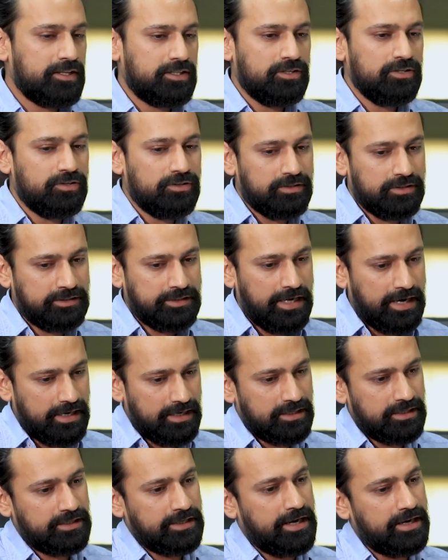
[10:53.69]
I think
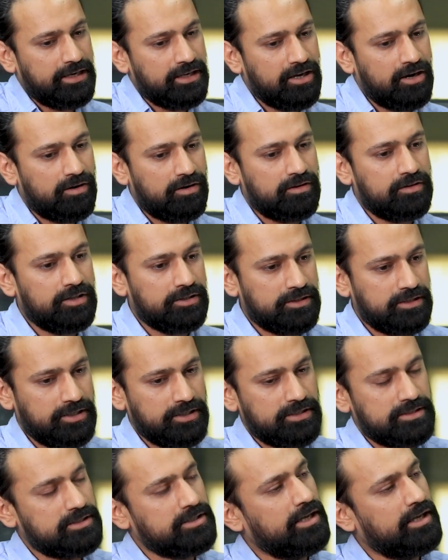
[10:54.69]
that getting out of the thing is